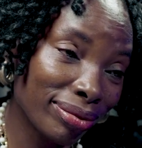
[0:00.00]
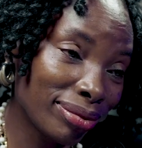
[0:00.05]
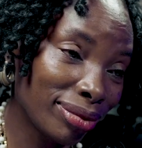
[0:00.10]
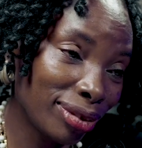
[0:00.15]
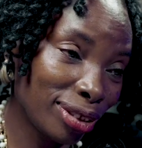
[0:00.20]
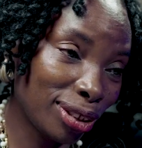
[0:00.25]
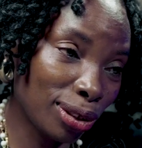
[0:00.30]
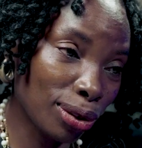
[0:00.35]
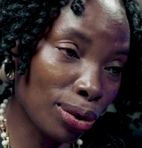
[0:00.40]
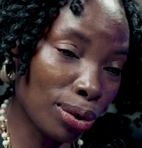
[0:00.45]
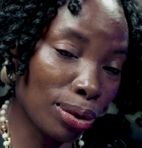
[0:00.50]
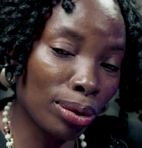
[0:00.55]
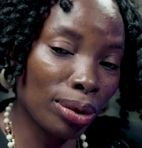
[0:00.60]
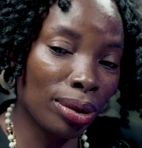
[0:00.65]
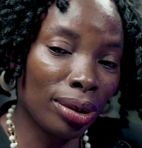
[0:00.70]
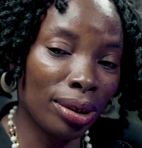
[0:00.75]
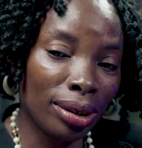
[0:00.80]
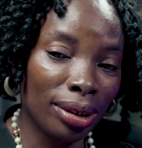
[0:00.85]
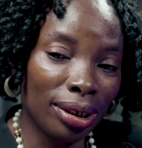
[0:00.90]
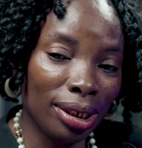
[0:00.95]
So
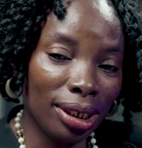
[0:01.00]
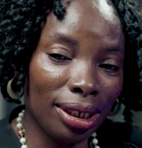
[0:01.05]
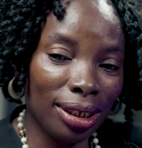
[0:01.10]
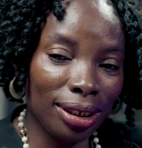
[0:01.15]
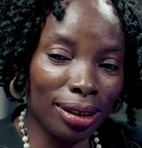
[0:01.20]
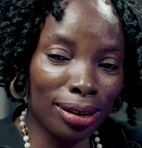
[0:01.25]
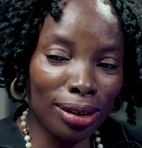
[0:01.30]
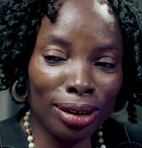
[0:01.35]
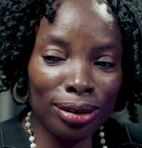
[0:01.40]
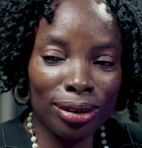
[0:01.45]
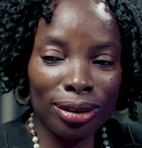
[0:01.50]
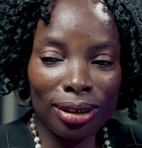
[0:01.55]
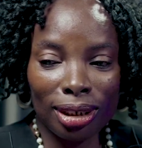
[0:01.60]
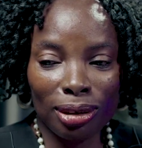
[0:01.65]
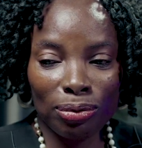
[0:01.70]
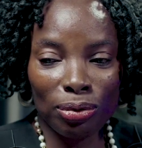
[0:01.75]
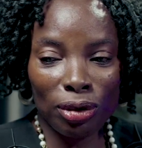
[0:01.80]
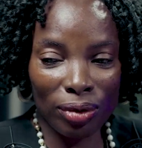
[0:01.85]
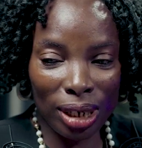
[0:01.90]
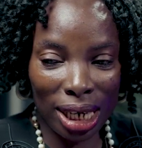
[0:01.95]
not just
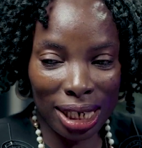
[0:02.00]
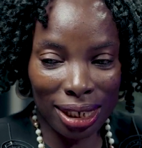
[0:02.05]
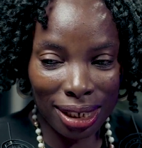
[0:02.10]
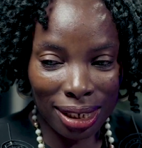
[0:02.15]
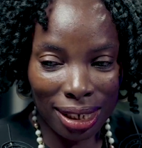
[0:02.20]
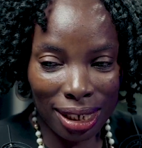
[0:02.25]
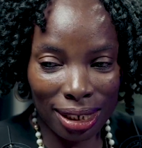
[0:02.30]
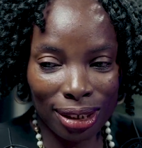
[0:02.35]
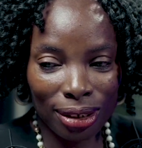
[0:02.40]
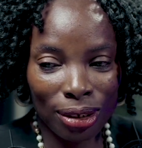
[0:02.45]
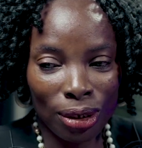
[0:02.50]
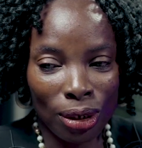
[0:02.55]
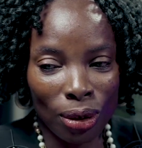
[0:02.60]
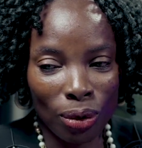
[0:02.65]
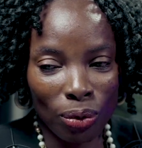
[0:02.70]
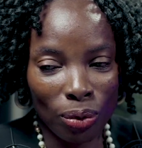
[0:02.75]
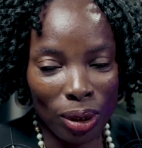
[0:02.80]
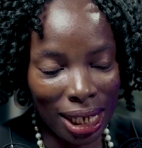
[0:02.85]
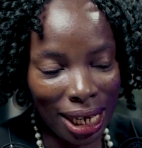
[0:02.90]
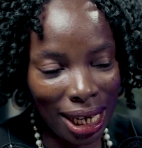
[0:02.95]
providing it,
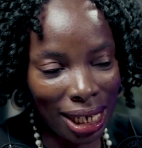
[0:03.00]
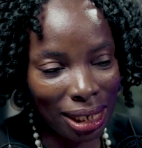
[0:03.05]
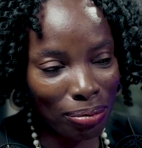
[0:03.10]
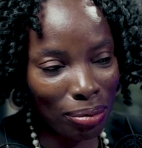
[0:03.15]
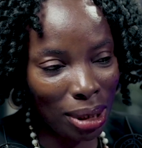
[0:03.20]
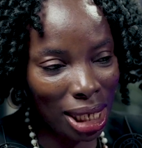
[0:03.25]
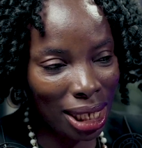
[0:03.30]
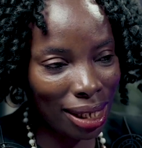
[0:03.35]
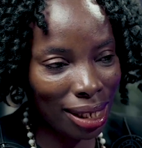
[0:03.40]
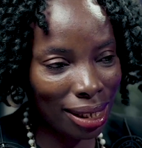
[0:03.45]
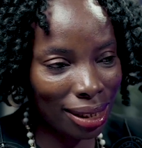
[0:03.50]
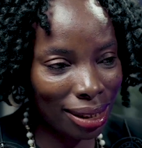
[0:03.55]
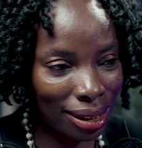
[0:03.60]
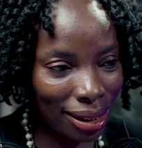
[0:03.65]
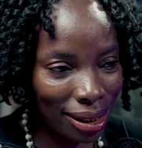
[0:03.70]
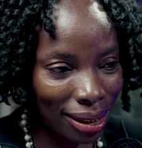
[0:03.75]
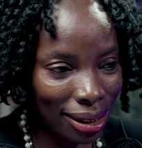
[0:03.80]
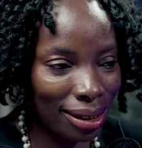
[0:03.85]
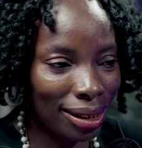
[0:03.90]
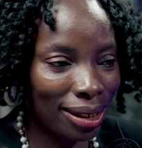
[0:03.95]
we can make
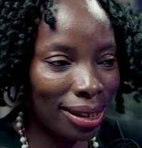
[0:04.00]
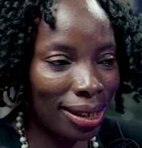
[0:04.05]
it